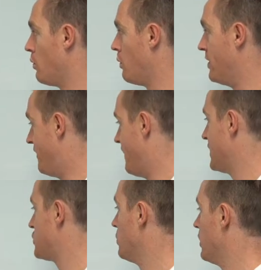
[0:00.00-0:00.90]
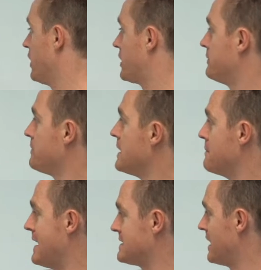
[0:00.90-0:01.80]
with the fascia work,
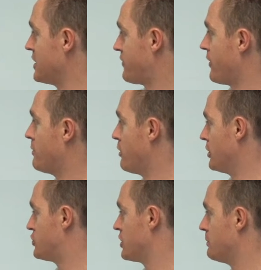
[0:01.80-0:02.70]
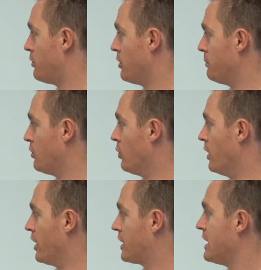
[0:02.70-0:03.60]
massage foam rolling, trigger point ball
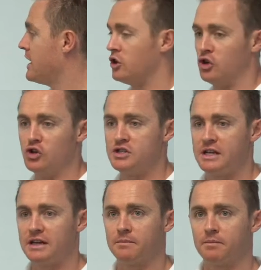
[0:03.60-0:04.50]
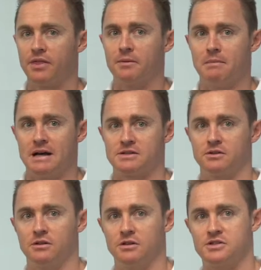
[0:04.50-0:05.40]
work, using the
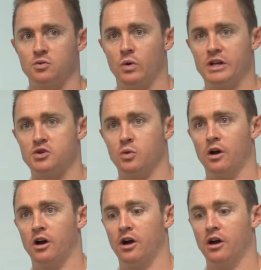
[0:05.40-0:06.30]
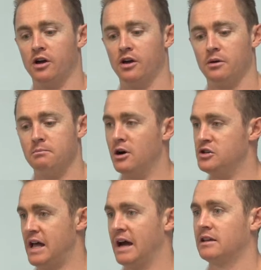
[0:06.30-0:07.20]
muscles which were
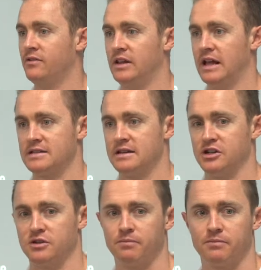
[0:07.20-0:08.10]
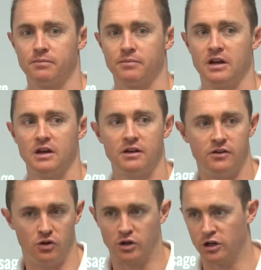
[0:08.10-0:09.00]
most active in that session.
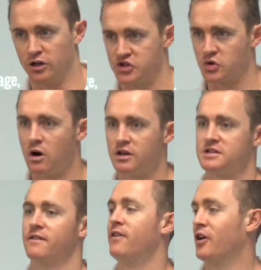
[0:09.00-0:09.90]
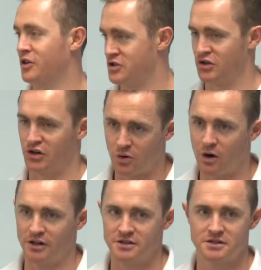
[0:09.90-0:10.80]
You're doing a lot of squats, focus on your
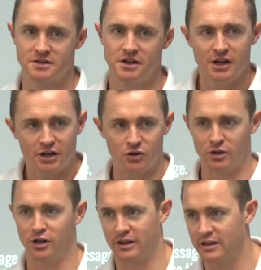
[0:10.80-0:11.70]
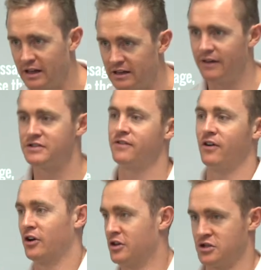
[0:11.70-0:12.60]
quads. Doing a lot of deadlifts,
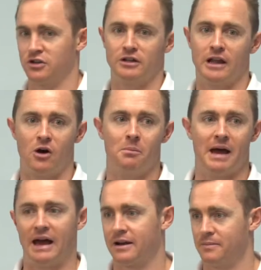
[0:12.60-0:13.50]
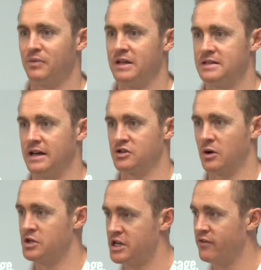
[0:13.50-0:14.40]
focus on the lower back, etc.
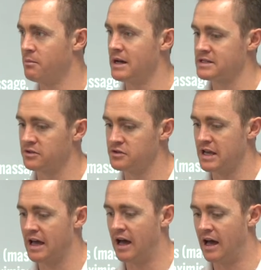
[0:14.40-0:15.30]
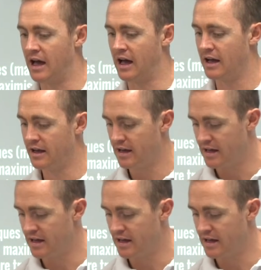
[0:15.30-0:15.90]
Whichever muscles are